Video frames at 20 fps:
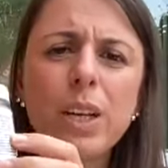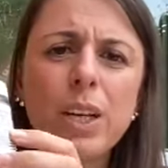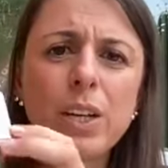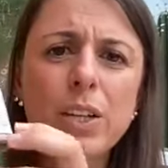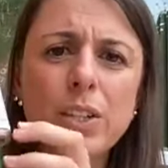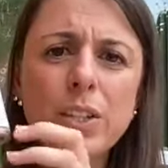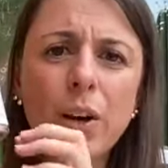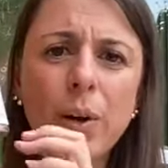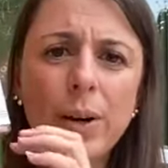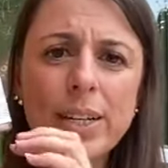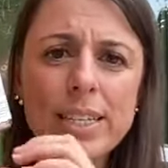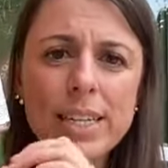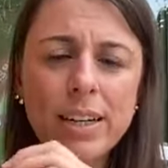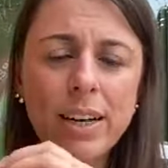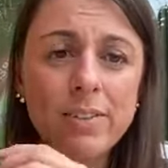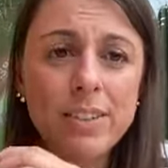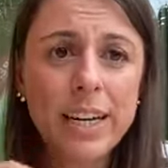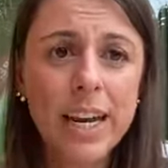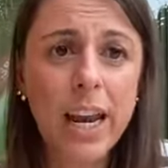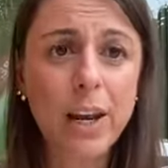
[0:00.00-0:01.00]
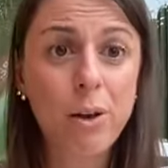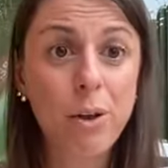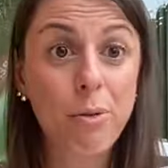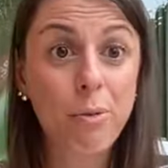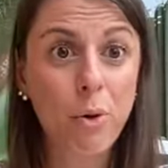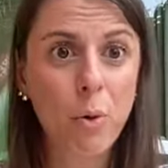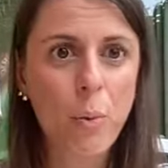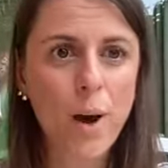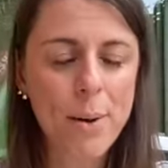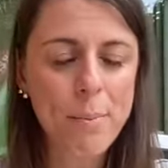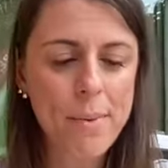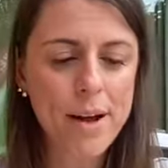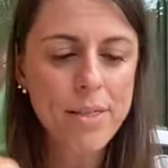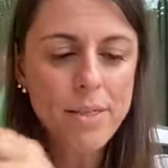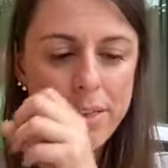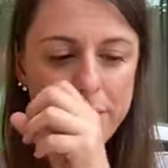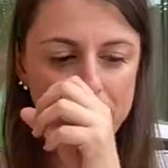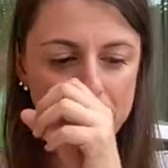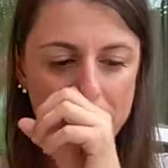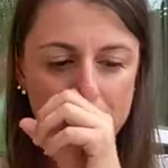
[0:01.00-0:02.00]
So it's enough to get you through 1
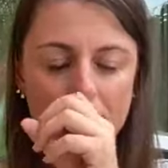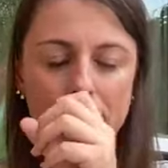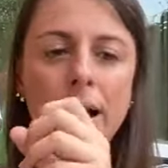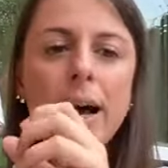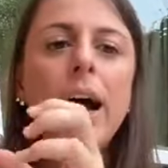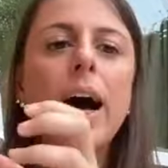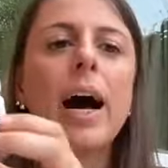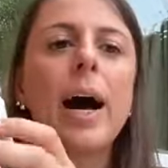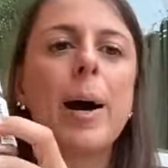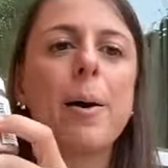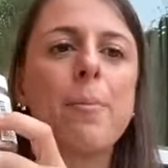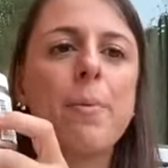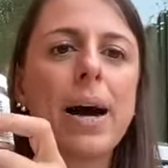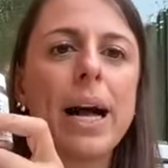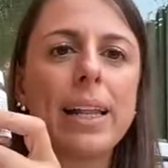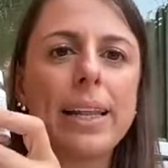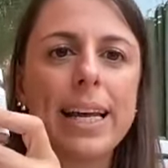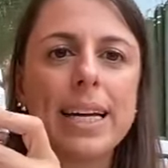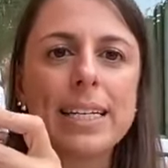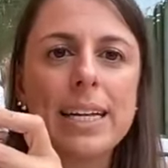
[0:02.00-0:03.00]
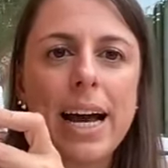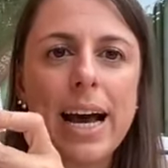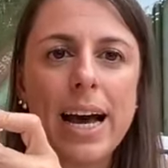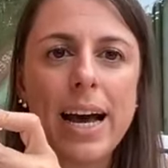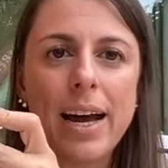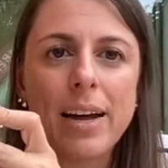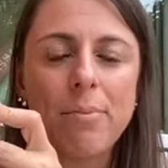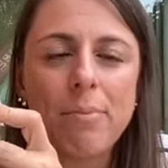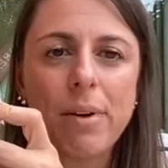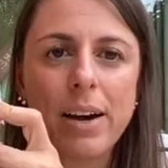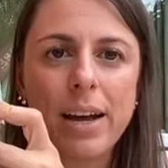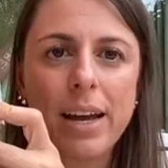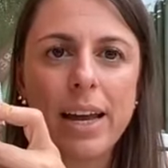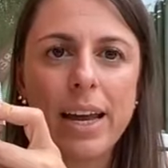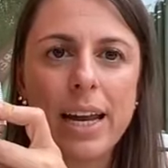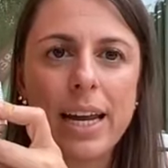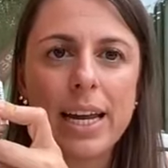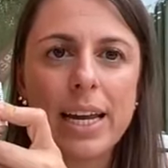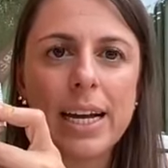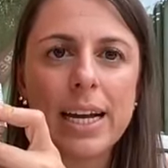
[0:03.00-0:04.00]
month. I like to add
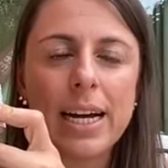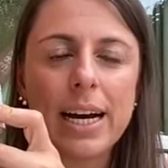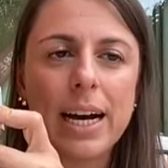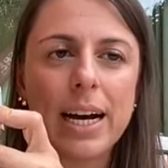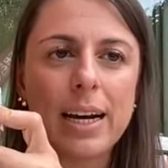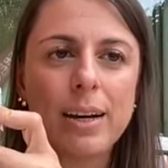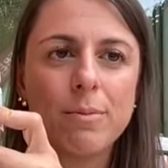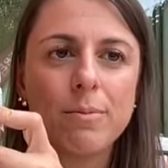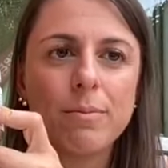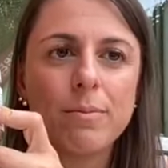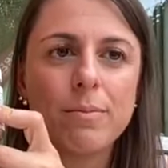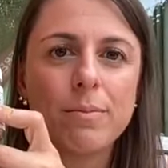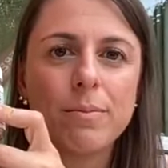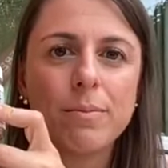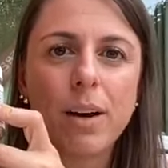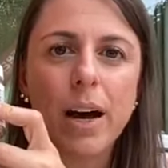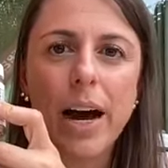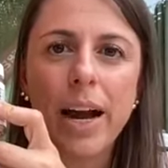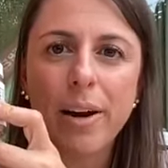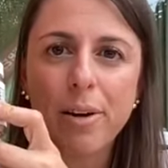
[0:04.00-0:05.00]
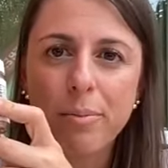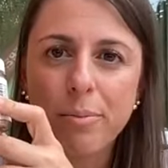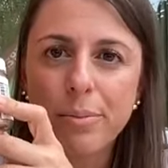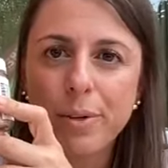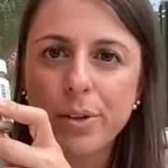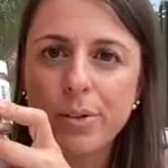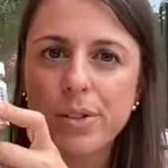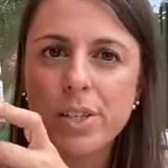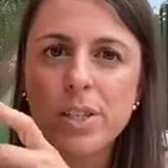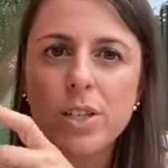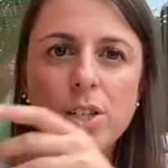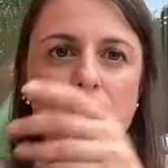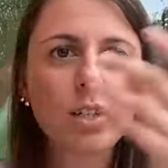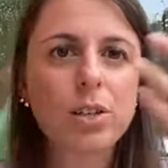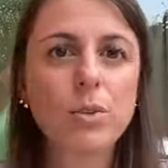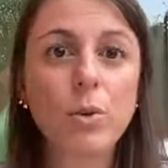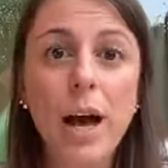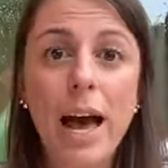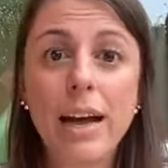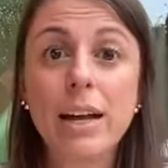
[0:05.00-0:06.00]
my iron boost
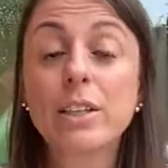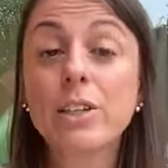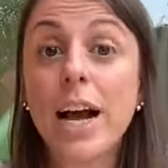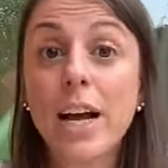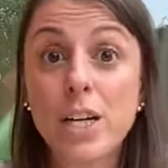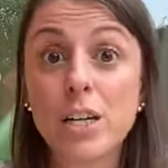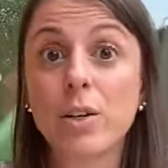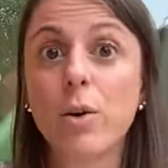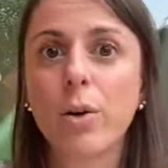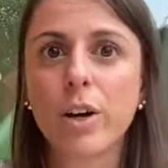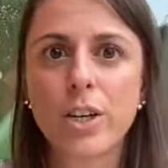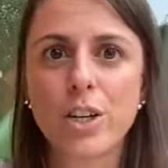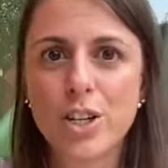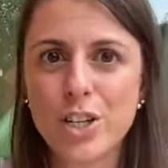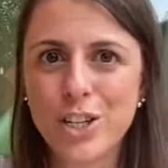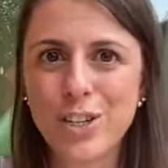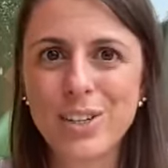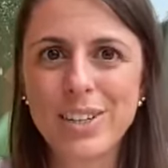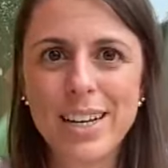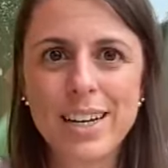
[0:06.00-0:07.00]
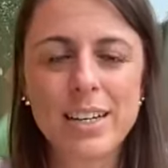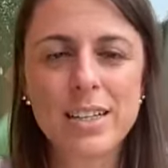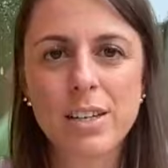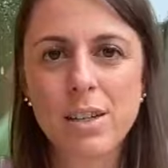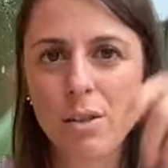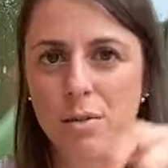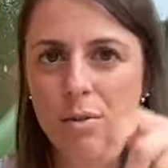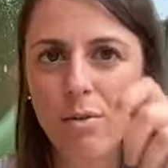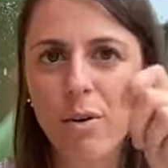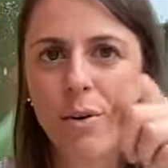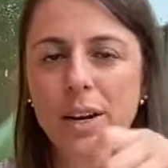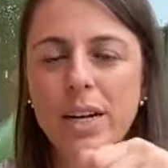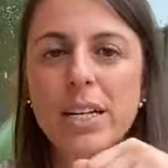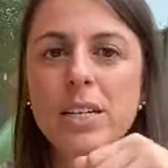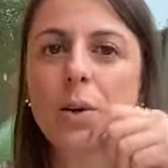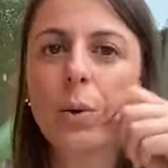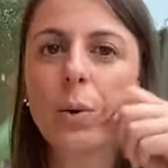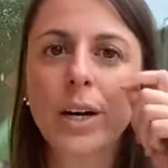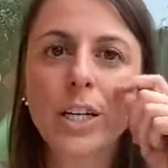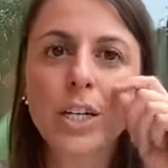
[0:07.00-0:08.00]
to actually orange juice. I just throw it into
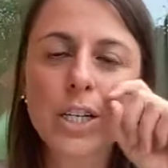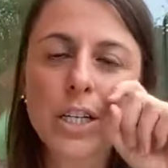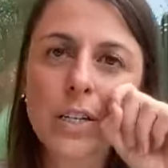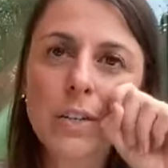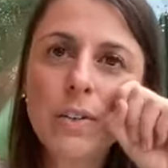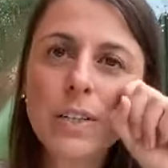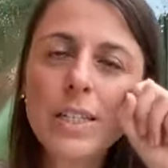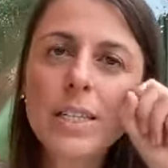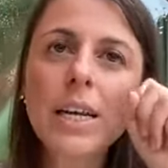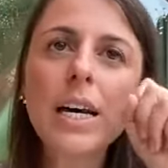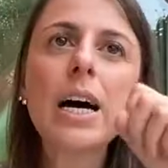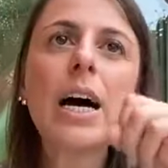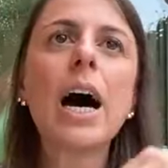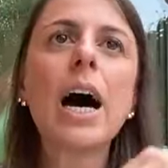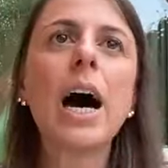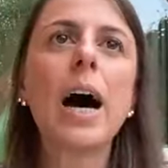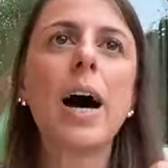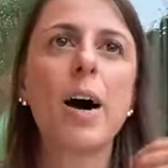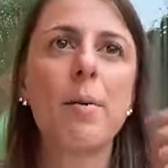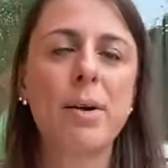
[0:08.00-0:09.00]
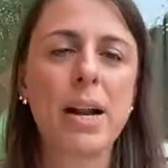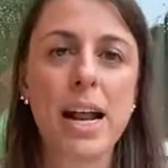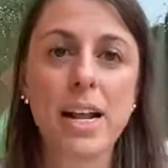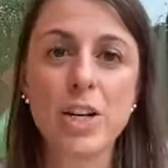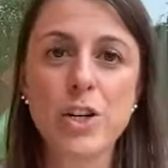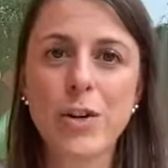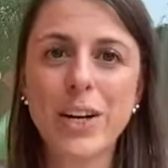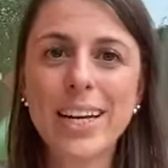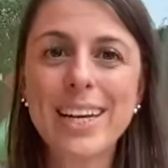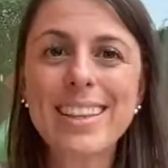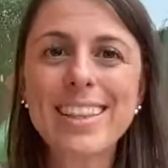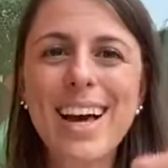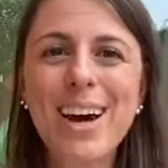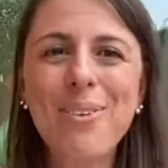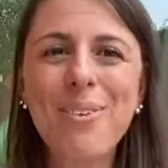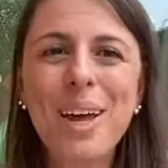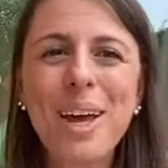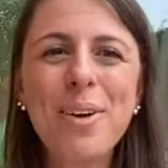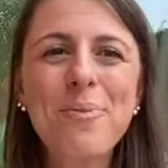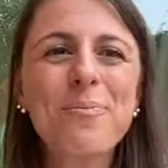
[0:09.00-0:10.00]
orange juice, and I drink it that
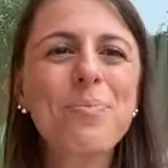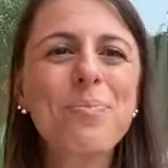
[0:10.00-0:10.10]
way.